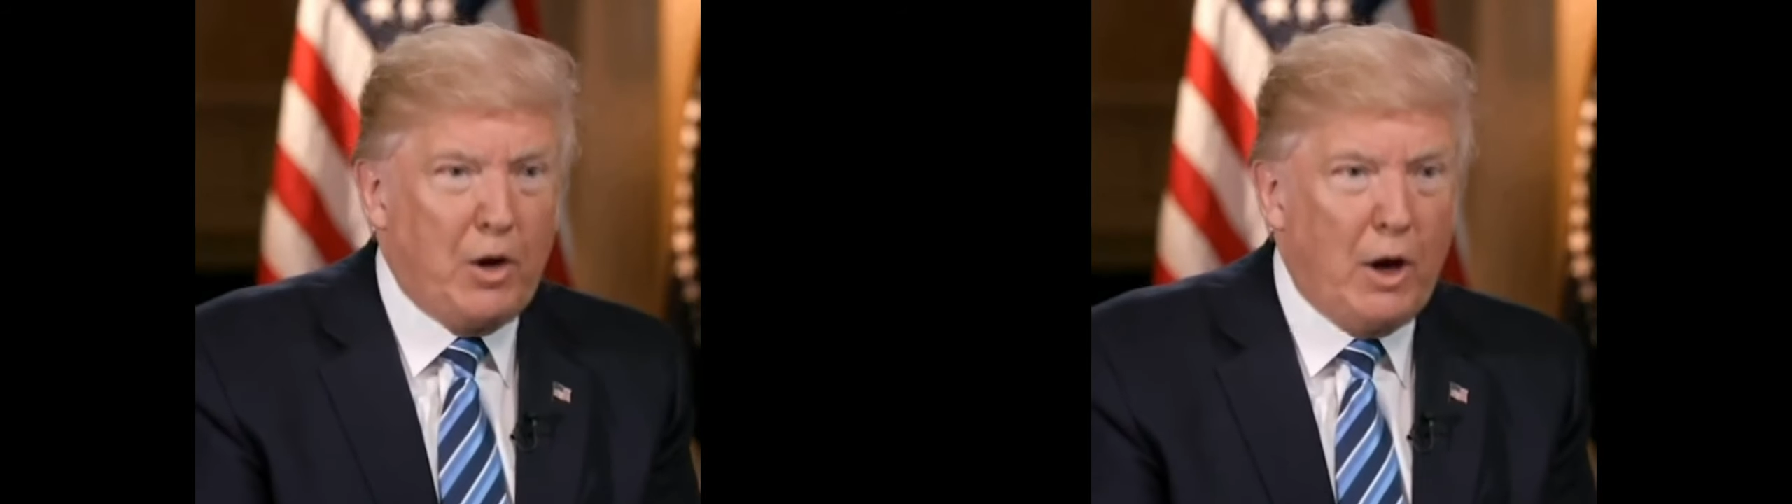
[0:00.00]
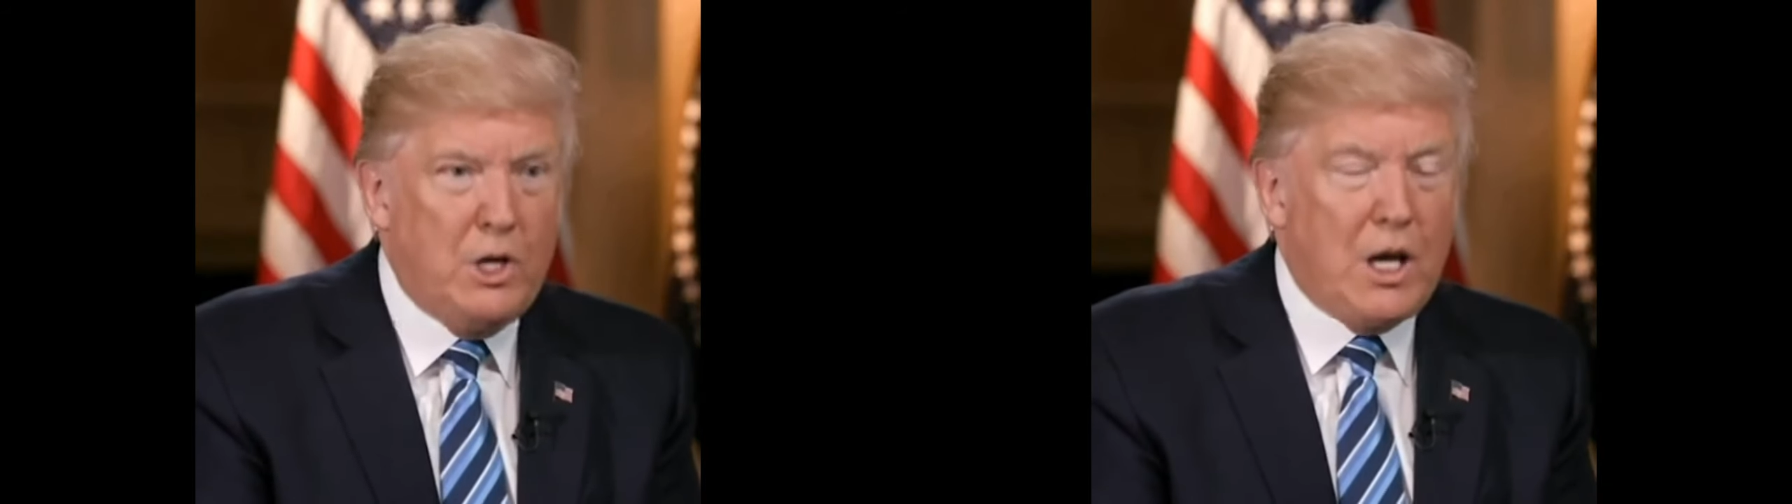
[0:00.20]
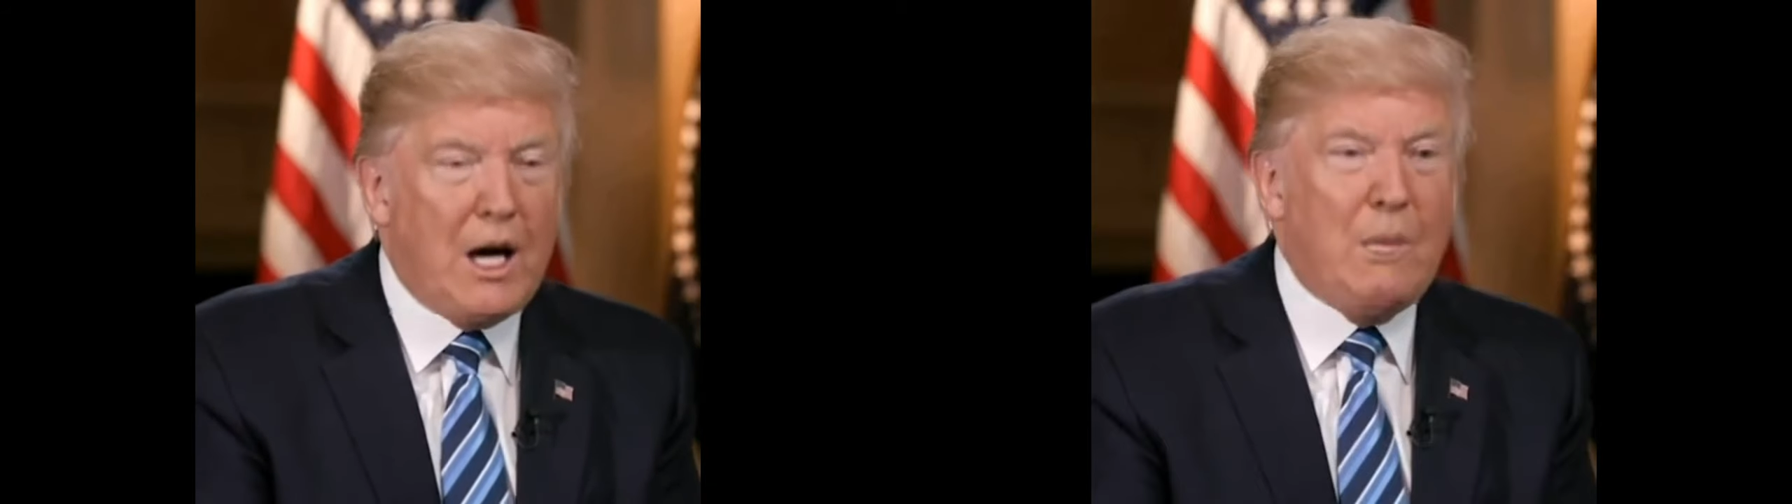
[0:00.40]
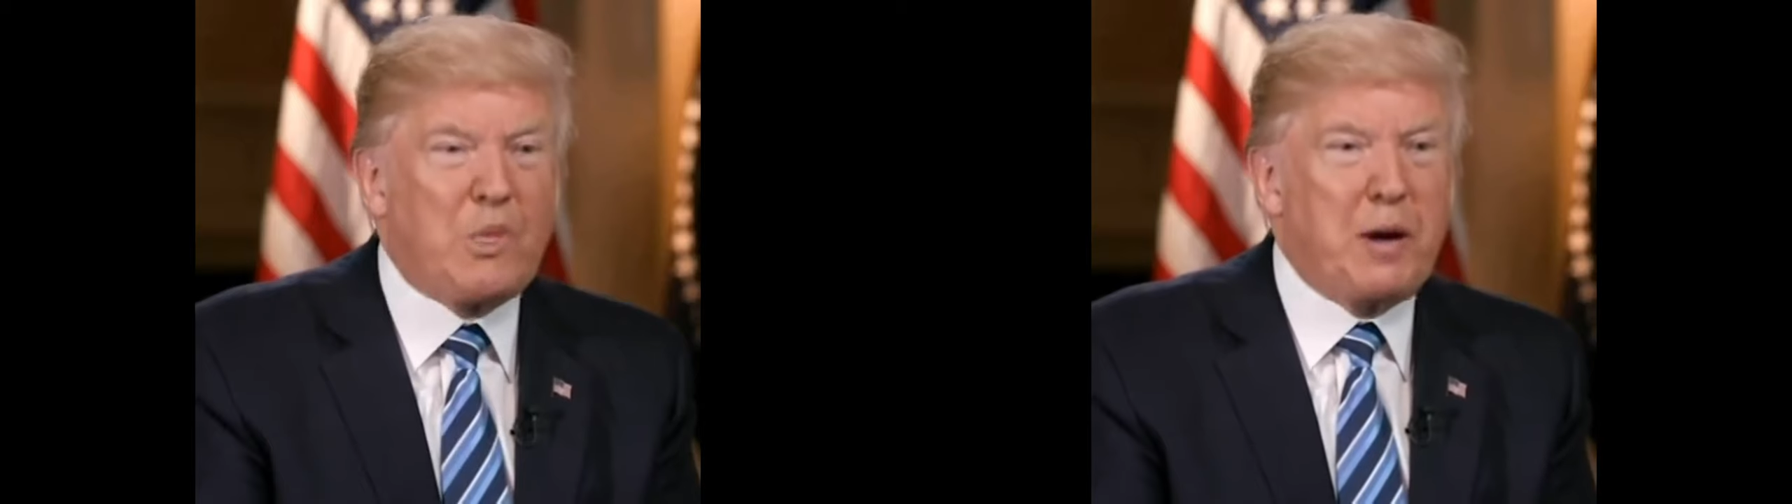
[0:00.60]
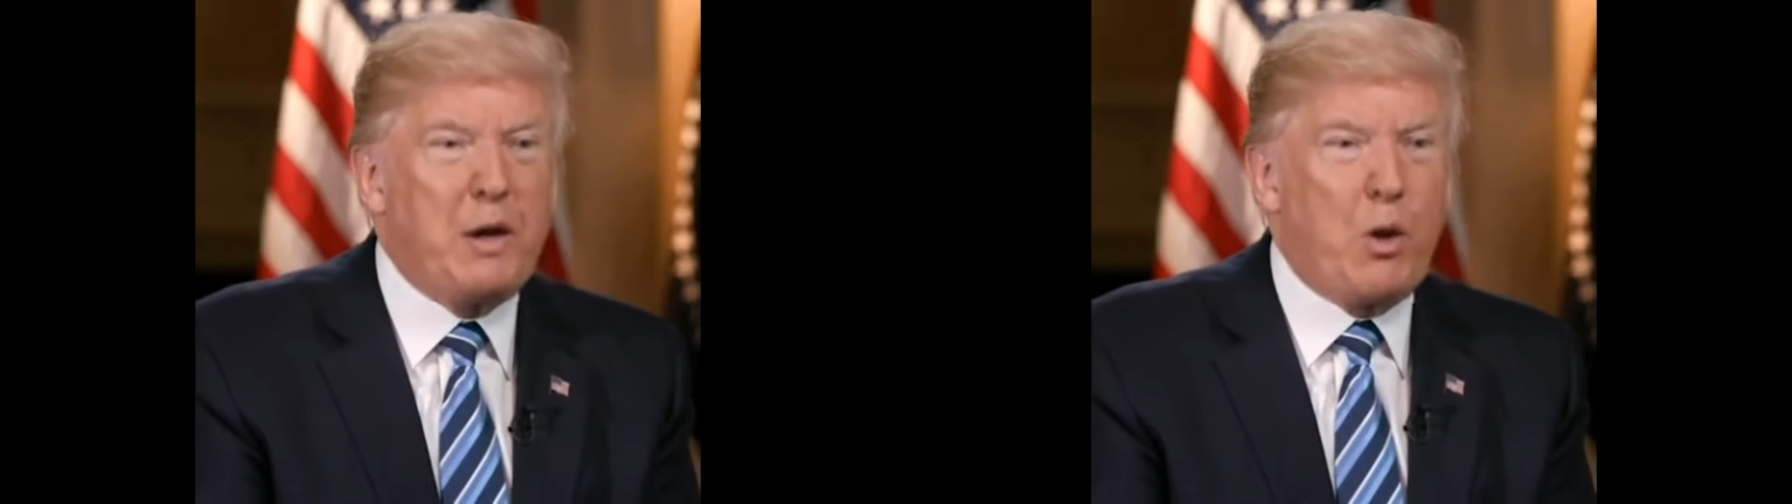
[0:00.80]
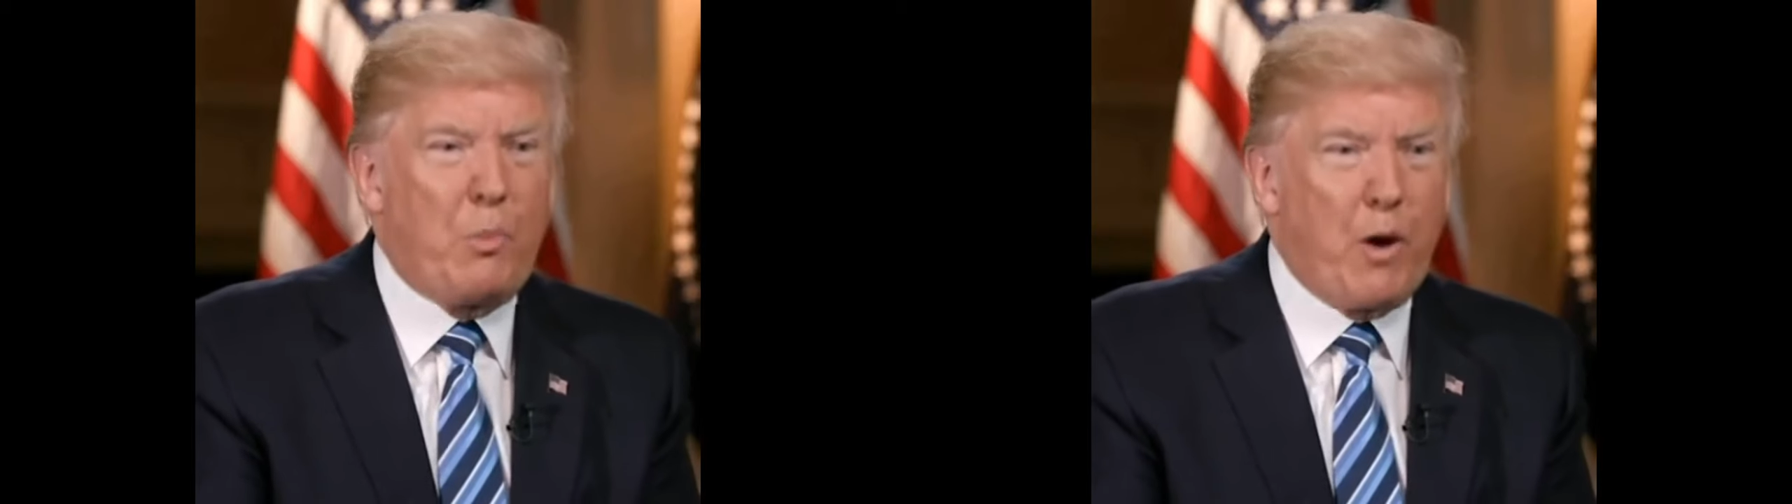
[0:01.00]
your entire political